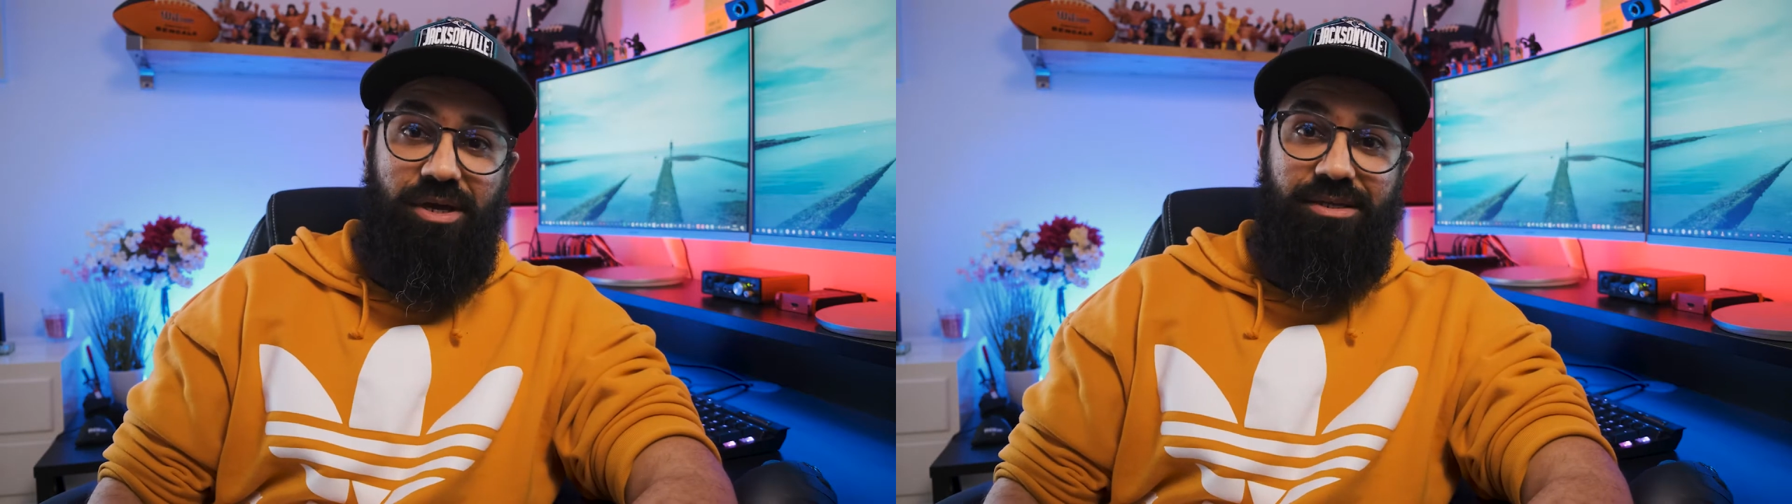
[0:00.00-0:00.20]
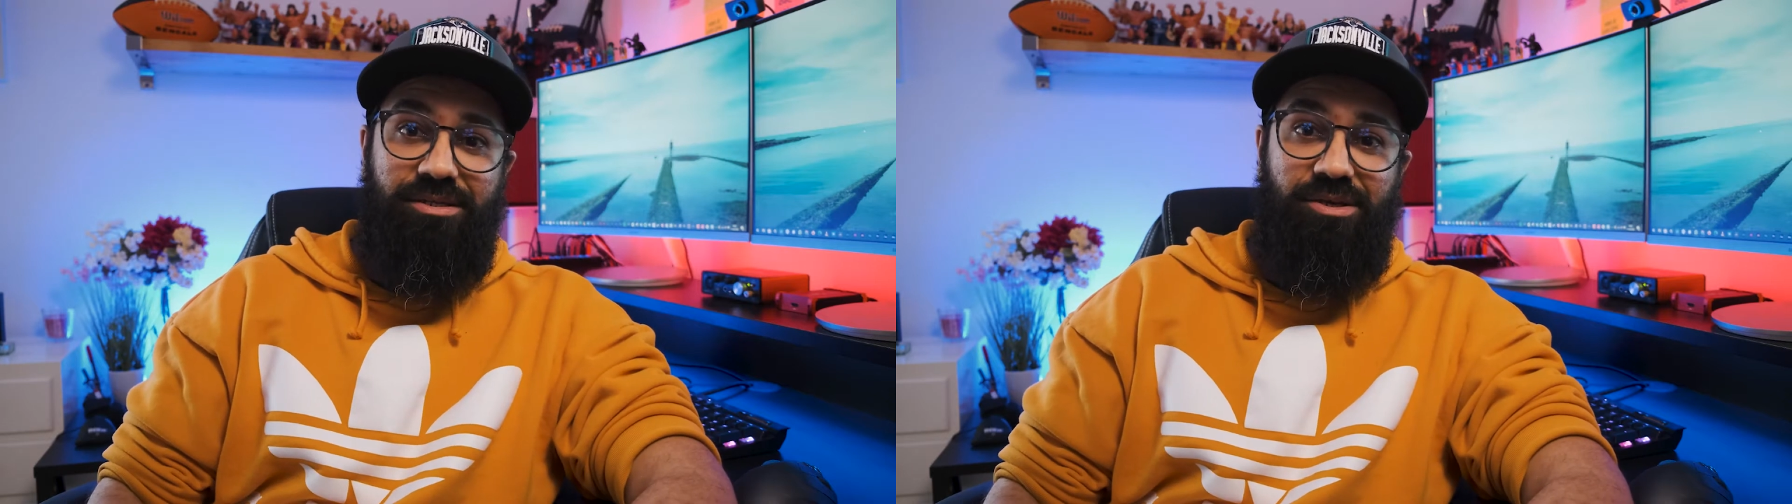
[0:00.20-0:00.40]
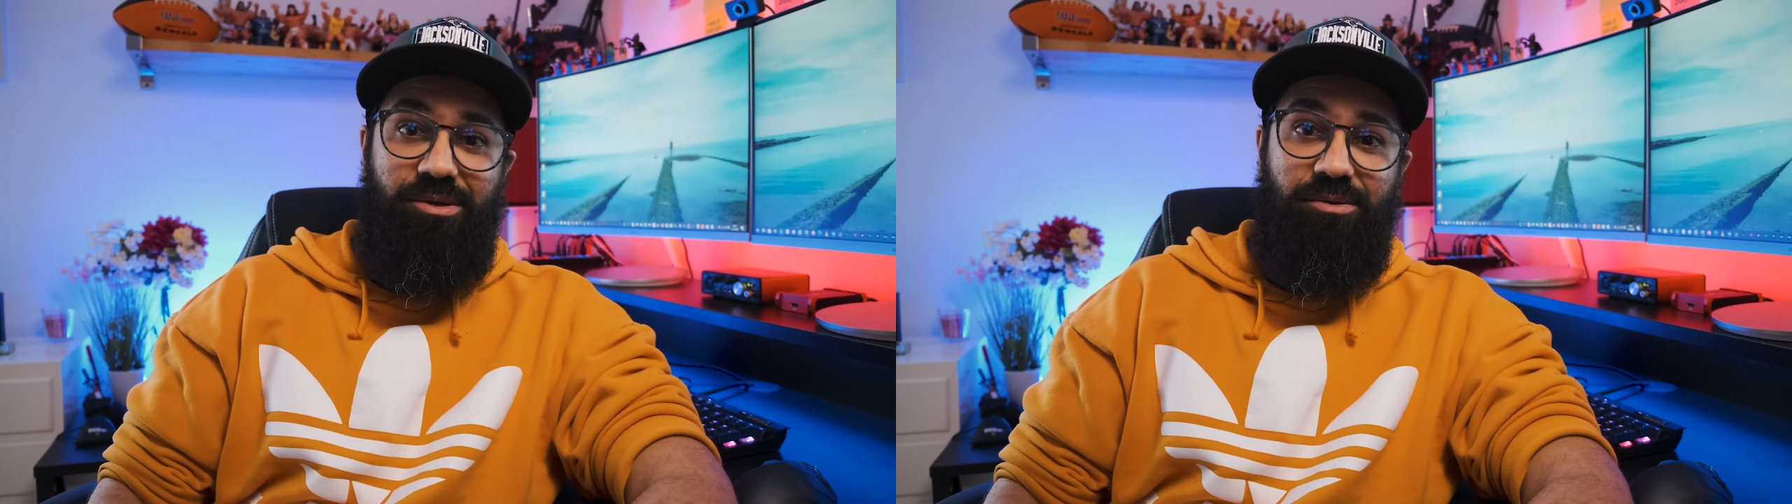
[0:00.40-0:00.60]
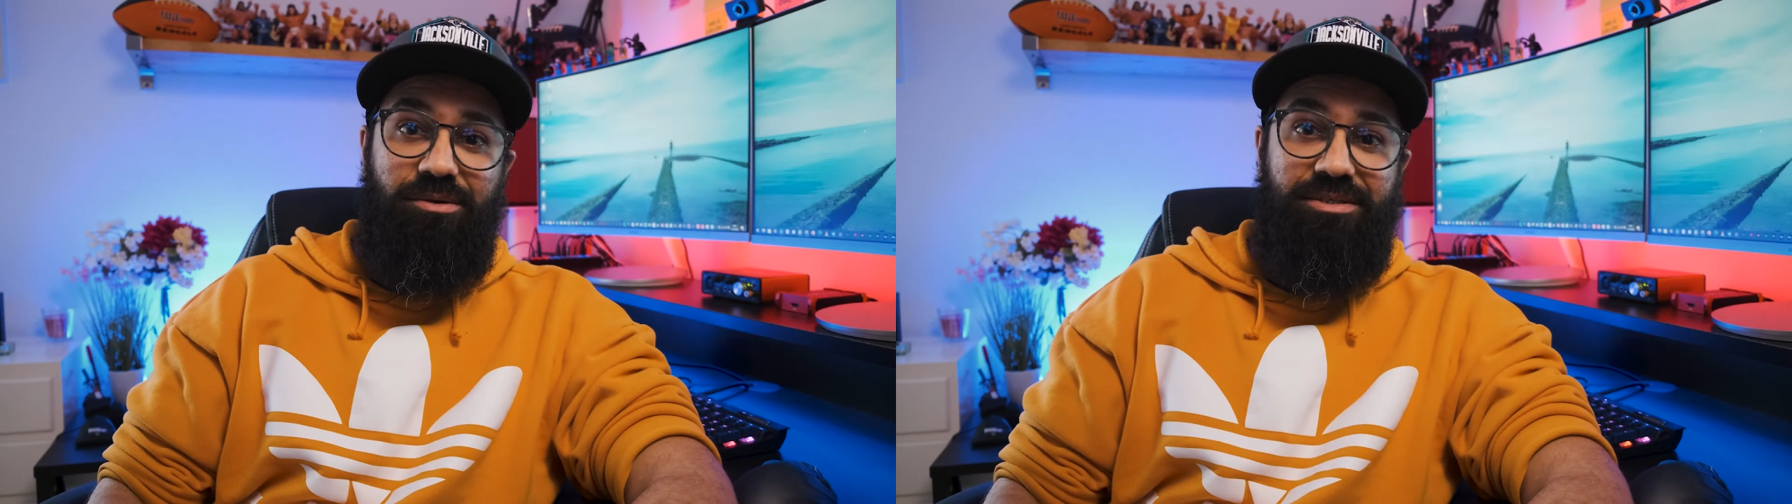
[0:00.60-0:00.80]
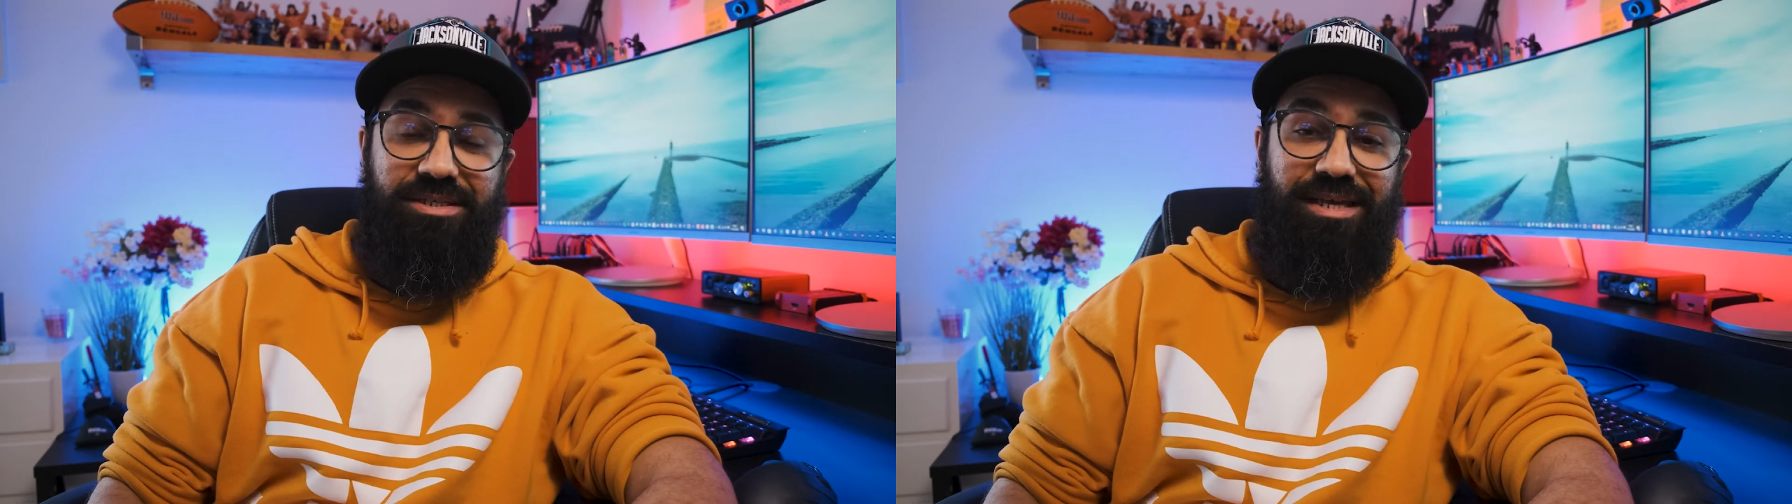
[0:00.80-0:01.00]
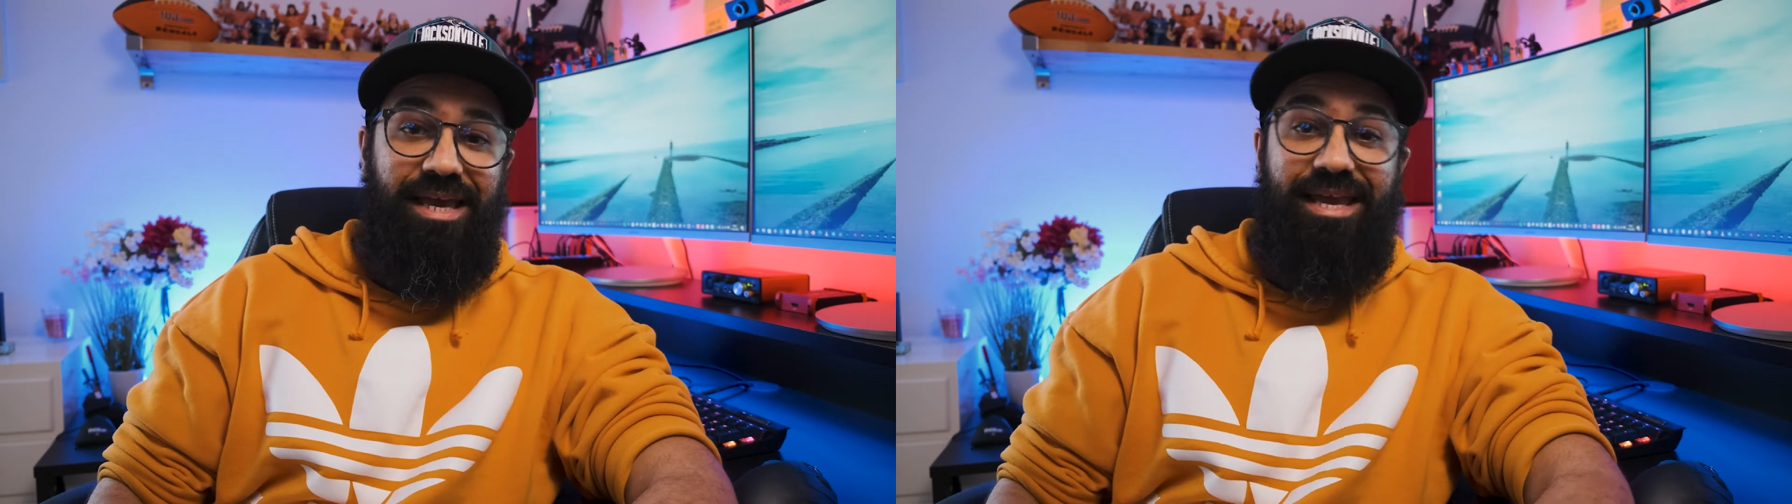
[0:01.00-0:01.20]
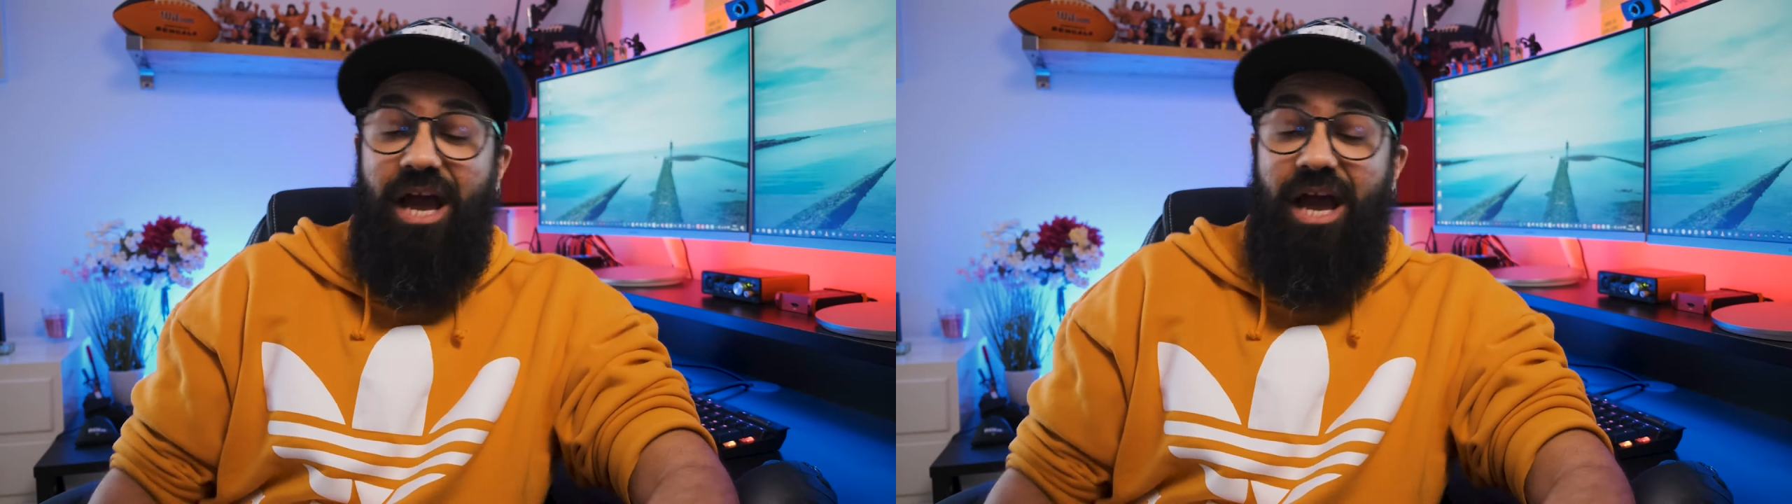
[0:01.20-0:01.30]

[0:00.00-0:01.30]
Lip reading: and do today.